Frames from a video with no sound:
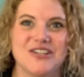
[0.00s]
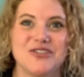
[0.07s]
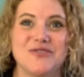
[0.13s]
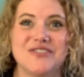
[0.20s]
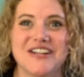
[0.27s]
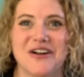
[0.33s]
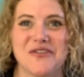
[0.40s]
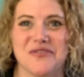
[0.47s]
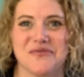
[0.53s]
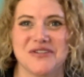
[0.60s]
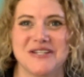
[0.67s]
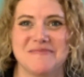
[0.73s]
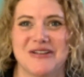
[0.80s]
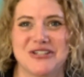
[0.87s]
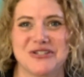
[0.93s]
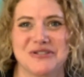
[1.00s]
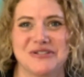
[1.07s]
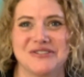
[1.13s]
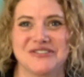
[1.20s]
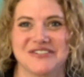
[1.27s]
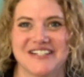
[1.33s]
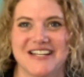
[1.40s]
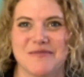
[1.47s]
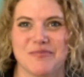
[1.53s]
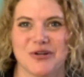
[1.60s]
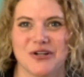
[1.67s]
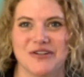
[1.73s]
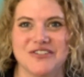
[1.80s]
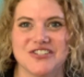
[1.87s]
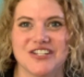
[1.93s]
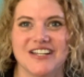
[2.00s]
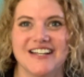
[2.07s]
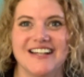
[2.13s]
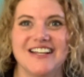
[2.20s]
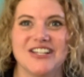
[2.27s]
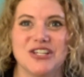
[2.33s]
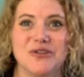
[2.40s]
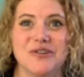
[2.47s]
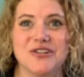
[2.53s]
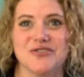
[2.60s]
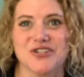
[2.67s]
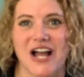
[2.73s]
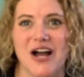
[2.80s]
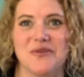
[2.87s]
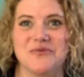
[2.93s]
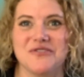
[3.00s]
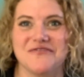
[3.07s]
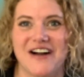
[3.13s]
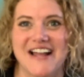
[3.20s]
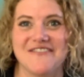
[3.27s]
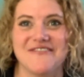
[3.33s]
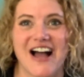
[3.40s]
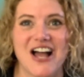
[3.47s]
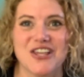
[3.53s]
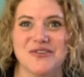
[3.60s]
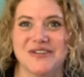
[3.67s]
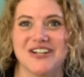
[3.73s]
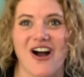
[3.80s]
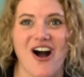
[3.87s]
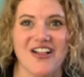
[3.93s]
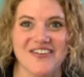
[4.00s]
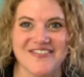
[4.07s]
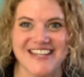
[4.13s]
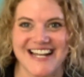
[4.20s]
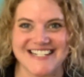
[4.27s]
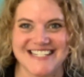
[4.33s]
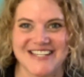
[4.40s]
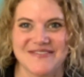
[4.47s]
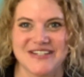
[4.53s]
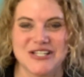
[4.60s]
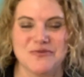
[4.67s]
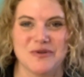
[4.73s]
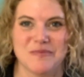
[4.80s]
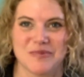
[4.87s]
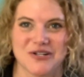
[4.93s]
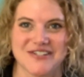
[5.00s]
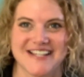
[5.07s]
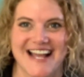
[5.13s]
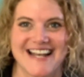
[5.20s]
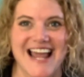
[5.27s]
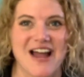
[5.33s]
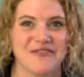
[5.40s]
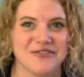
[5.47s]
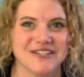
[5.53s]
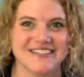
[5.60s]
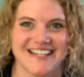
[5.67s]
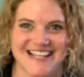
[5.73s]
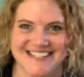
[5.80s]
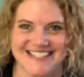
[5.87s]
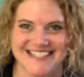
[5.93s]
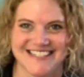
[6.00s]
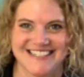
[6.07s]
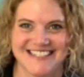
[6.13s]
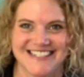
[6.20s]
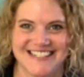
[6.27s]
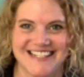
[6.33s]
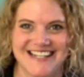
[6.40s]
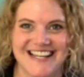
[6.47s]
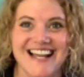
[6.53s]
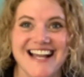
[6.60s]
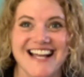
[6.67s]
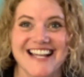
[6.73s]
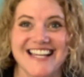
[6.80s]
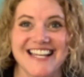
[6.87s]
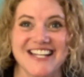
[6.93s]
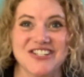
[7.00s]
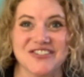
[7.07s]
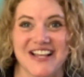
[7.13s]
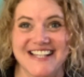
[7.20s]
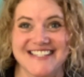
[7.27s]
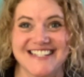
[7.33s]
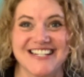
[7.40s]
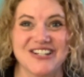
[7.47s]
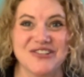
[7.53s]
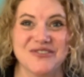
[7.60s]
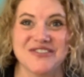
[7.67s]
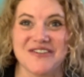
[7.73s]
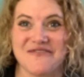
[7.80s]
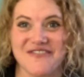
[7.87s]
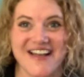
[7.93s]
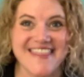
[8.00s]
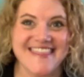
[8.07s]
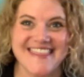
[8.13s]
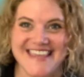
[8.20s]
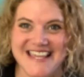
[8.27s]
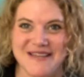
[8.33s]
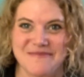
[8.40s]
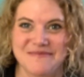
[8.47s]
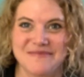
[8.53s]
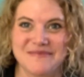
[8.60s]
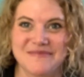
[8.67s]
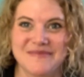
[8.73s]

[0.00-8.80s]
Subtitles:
Using our three-dimensional learning approach, you and your child will find value in all of the activities we present every lesson. Each lesson includes a fun theme,